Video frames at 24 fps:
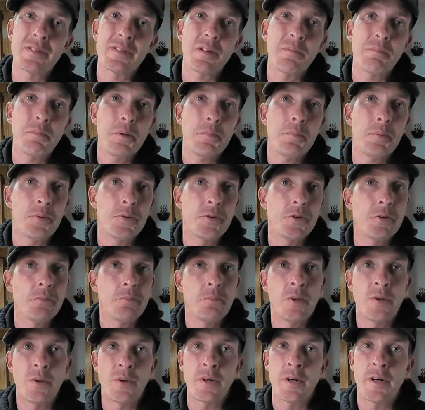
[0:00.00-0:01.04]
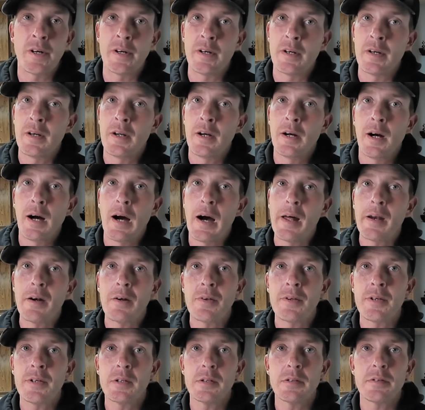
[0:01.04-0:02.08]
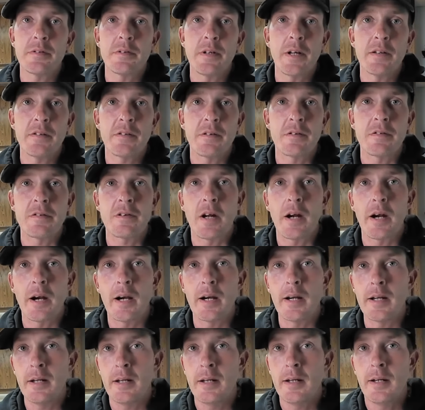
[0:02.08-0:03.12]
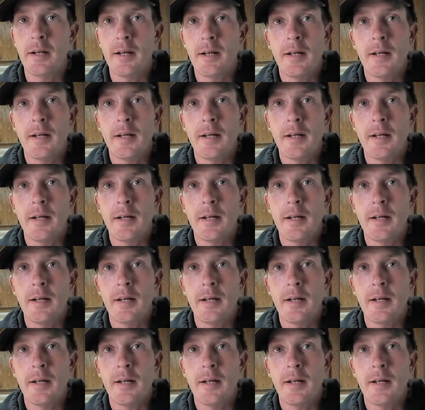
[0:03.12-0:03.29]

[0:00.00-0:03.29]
Some people do more. I don't think it's necessary.